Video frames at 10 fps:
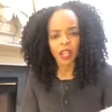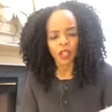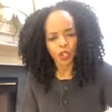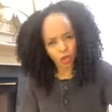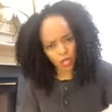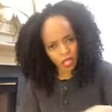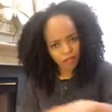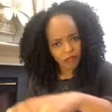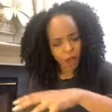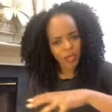you know
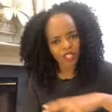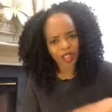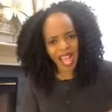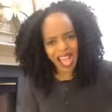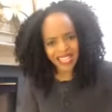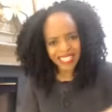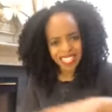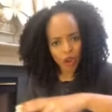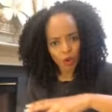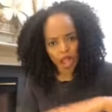if i were to ask
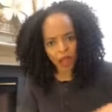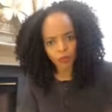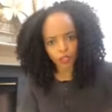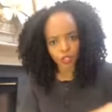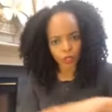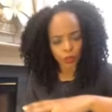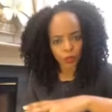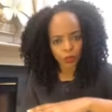around you